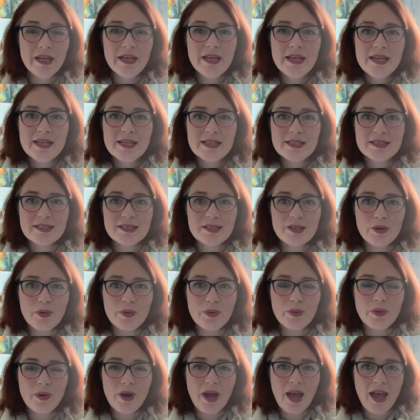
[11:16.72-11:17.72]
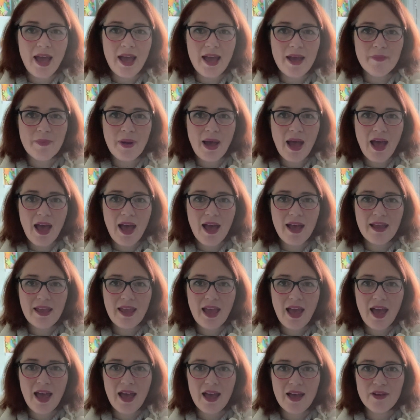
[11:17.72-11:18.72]
So I
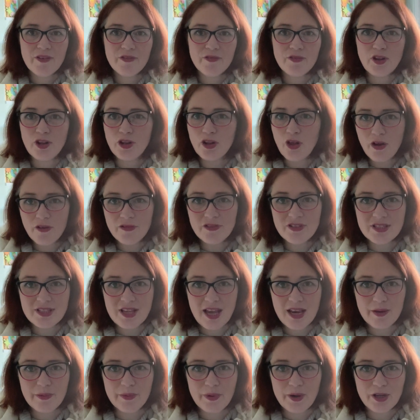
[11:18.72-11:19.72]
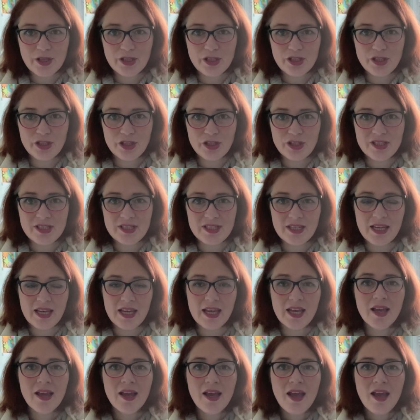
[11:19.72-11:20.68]
have a lot of design work to do today.